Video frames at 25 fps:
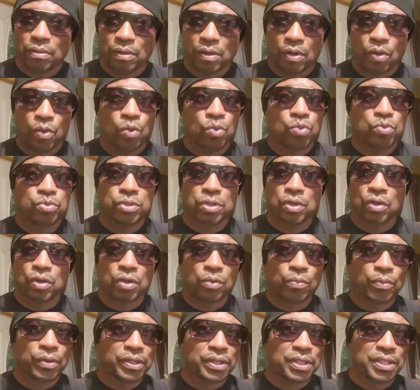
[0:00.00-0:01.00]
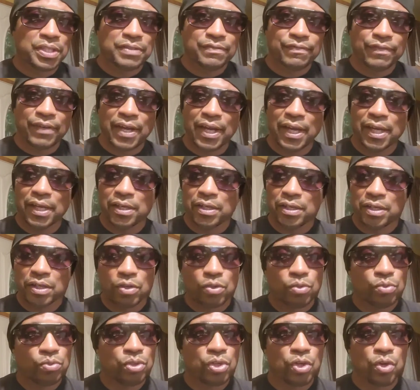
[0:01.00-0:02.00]
Who's going to win this fight?
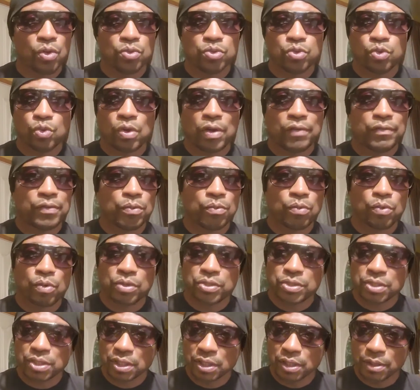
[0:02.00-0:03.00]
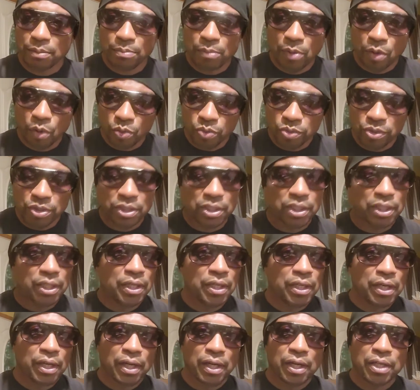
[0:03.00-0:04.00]
Who knows? Whoever wants it the most
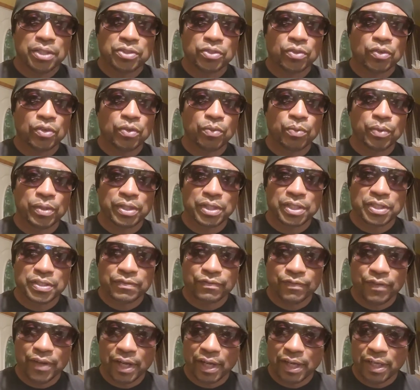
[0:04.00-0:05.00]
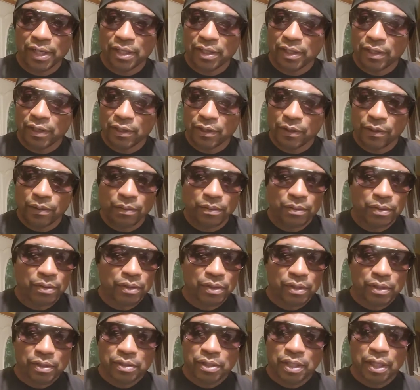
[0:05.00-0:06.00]
is going to win this fight. You know,
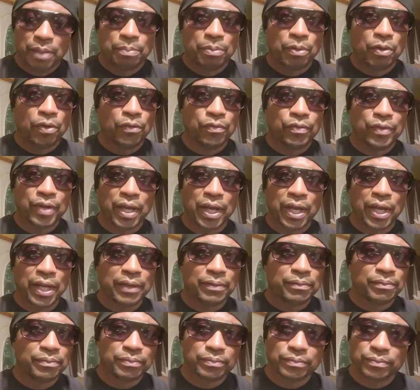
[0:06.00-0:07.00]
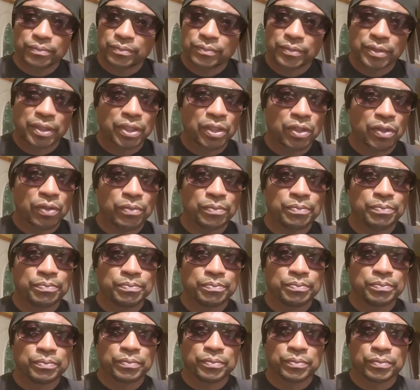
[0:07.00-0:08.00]
they both got, you know,
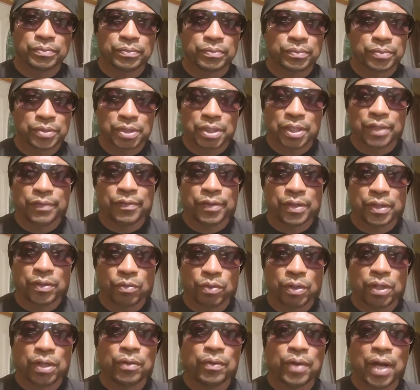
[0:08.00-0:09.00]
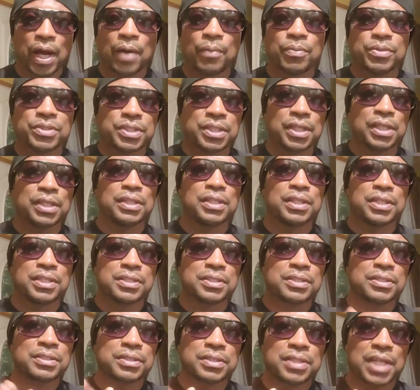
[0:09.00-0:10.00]
different. Well, I would say this:
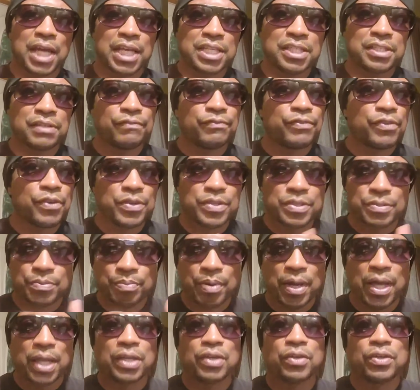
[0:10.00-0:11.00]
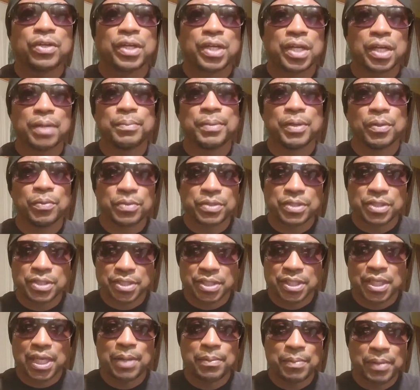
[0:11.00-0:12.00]
Tyson Fury's probably going to come in with the
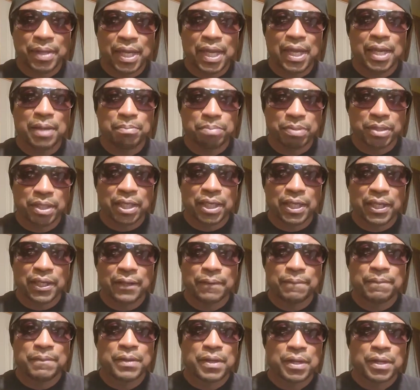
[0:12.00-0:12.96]
same game plan